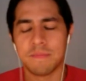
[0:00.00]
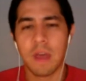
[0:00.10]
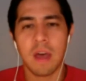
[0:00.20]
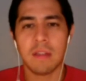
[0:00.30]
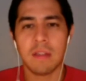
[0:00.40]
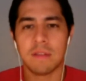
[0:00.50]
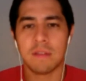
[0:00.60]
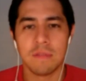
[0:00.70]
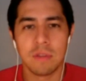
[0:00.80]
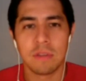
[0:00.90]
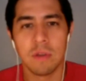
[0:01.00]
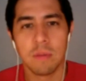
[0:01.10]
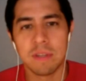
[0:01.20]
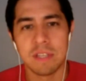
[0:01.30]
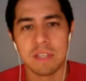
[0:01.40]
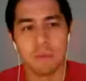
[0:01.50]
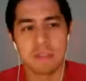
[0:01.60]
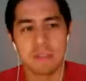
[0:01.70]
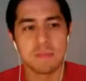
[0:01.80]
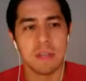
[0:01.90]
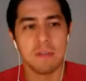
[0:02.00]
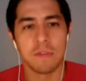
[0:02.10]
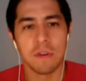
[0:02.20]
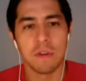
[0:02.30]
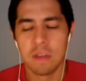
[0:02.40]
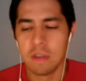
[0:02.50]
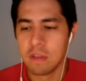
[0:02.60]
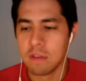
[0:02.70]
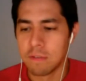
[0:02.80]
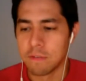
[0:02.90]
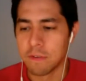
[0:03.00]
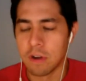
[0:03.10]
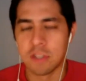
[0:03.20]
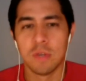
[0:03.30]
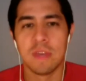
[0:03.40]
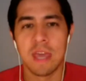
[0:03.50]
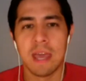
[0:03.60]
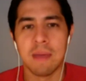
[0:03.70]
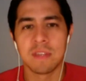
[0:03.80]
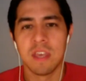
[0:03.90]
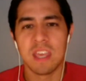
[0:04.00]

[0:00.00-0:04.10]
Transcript: No big deal. We'll suspend you for 2 games.